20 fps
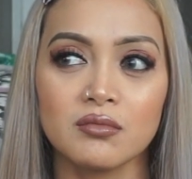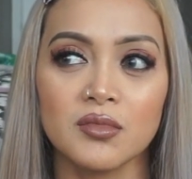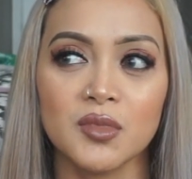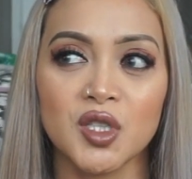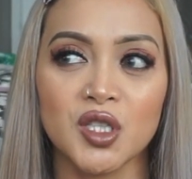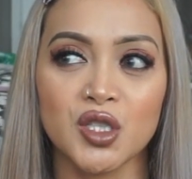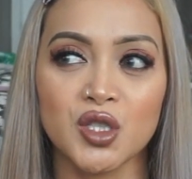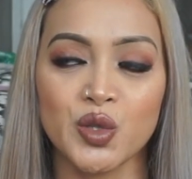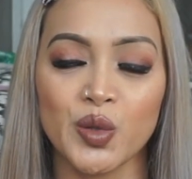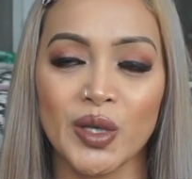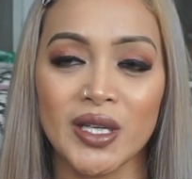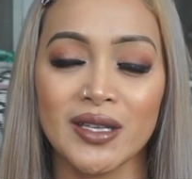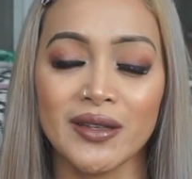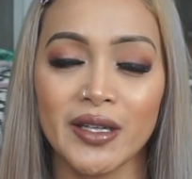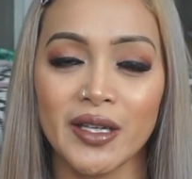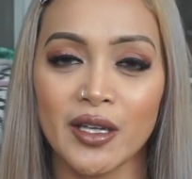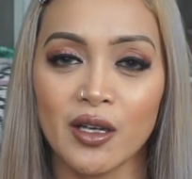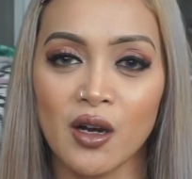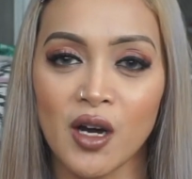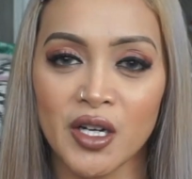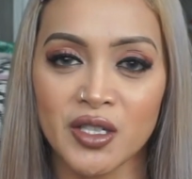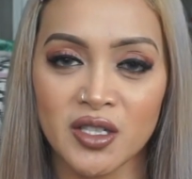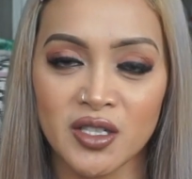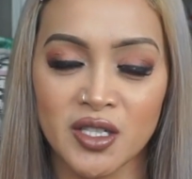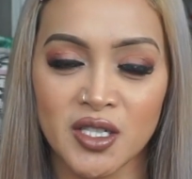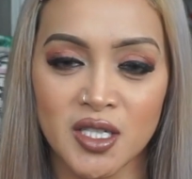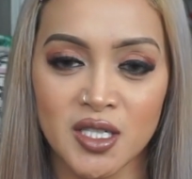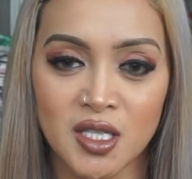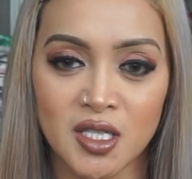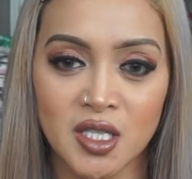the story leading on to the
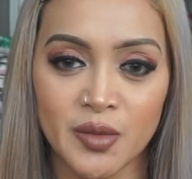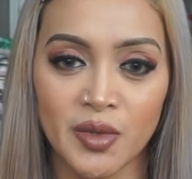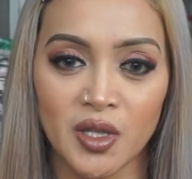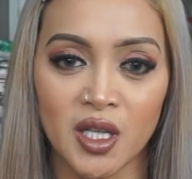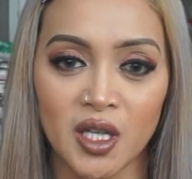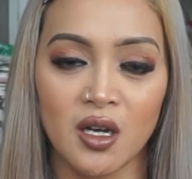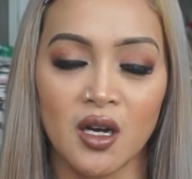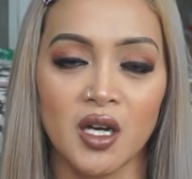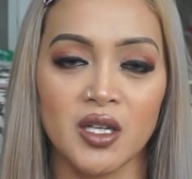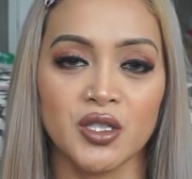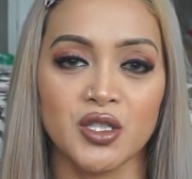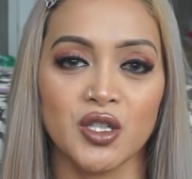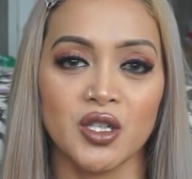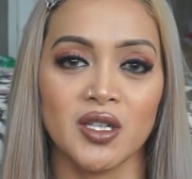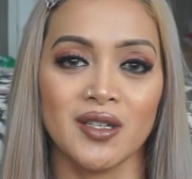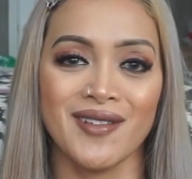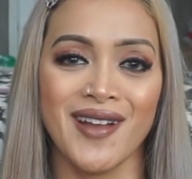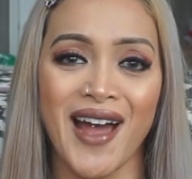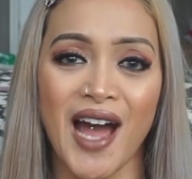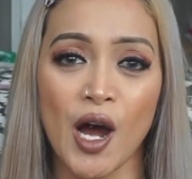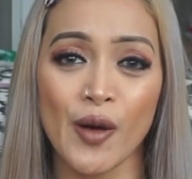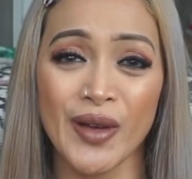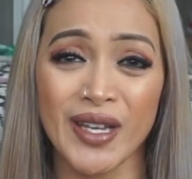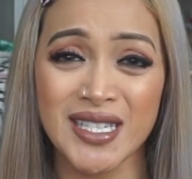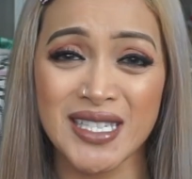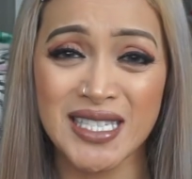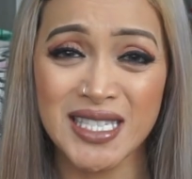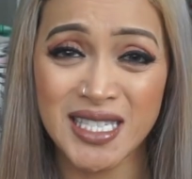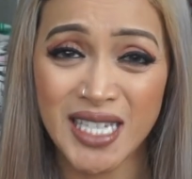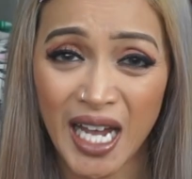Justin Timberlake concert and how
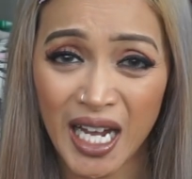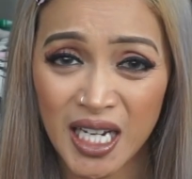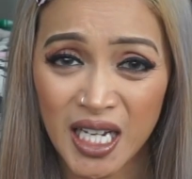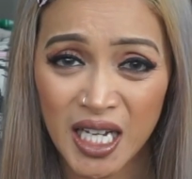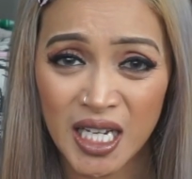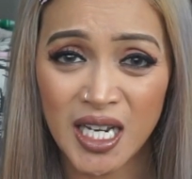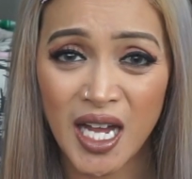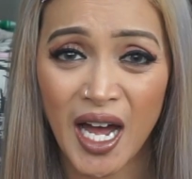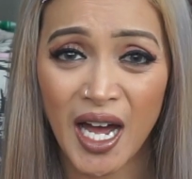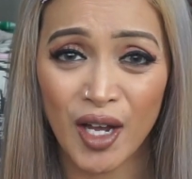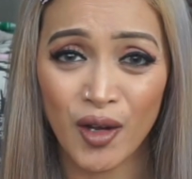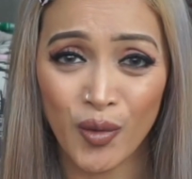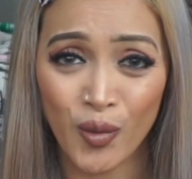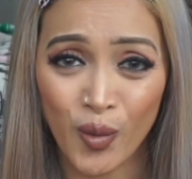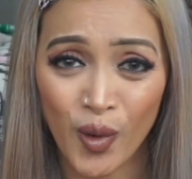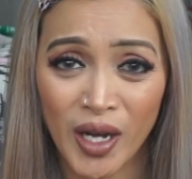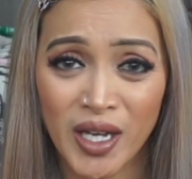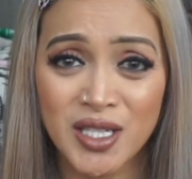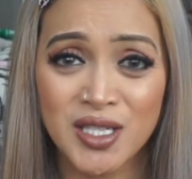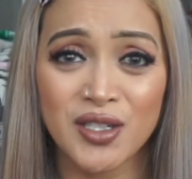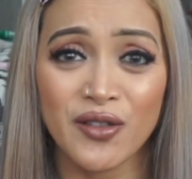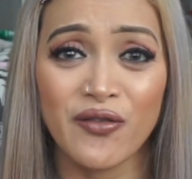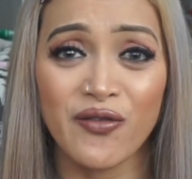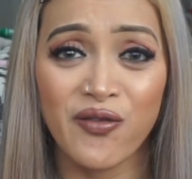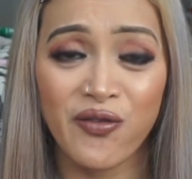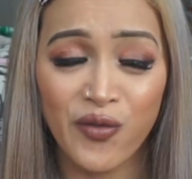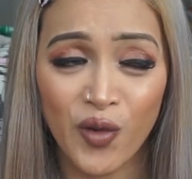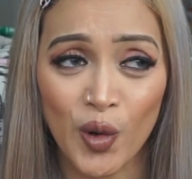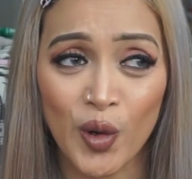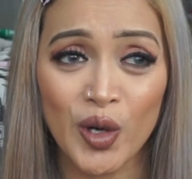excited I was
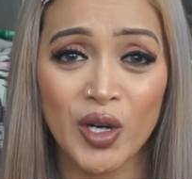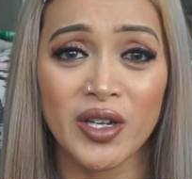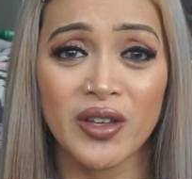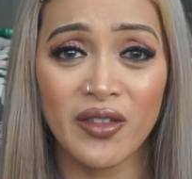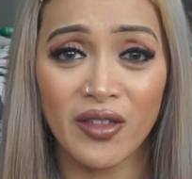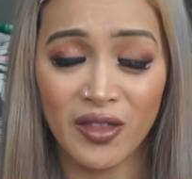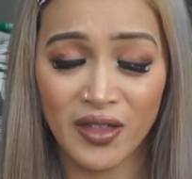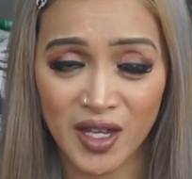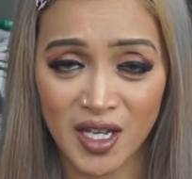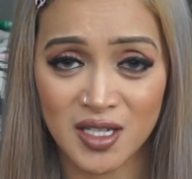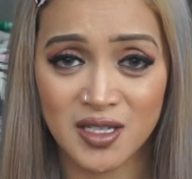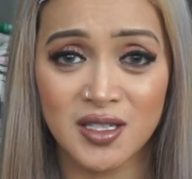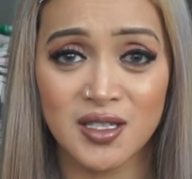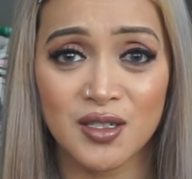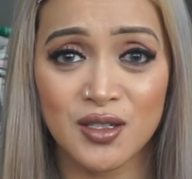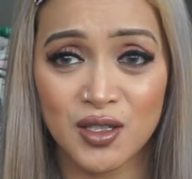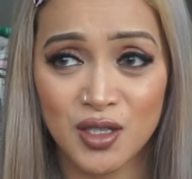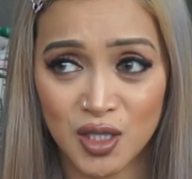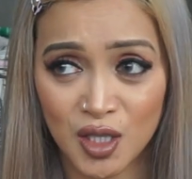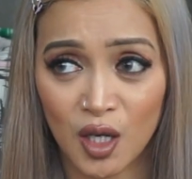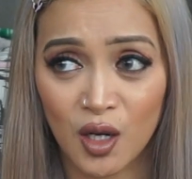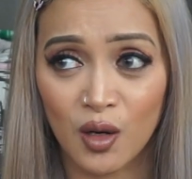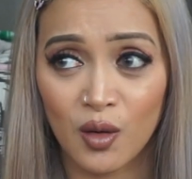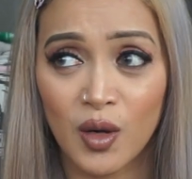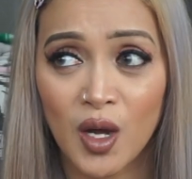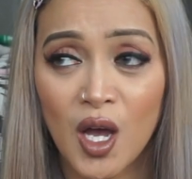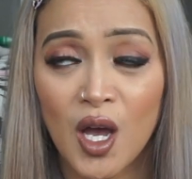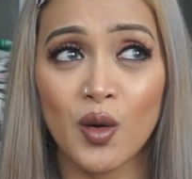for this show.